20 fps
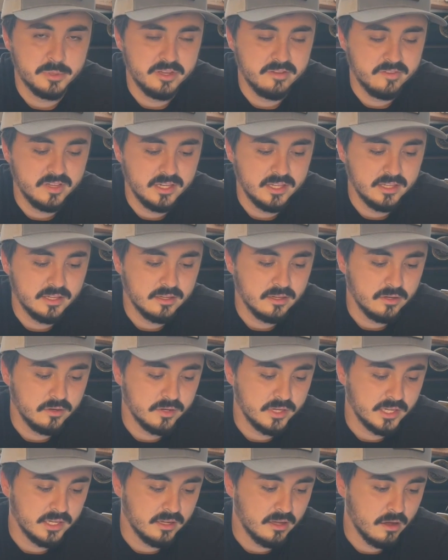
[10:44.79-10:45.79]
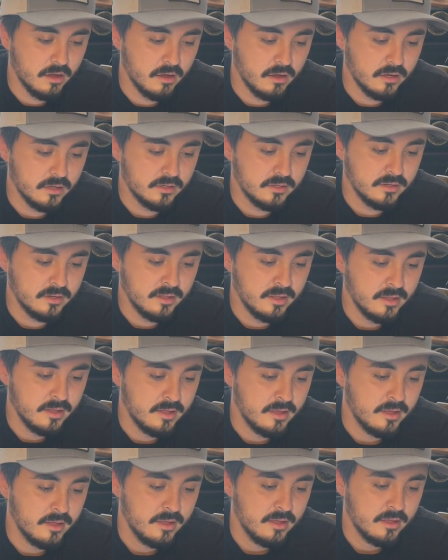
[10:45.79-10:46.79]
PVD coating on
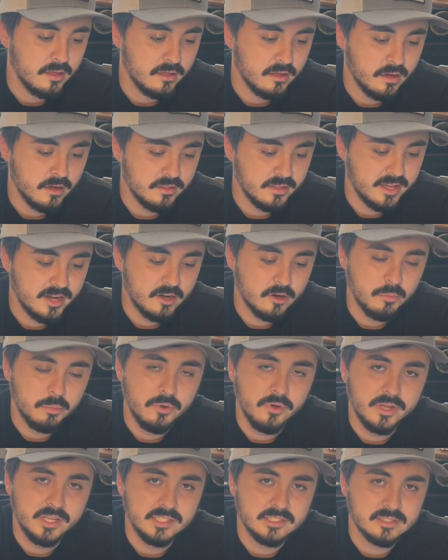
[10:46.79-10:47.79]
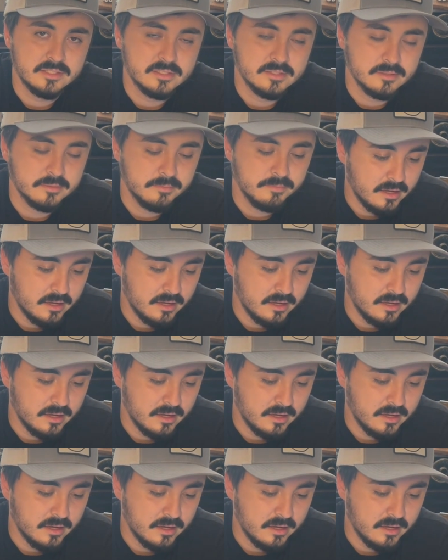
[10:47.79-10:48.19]
the arrow points.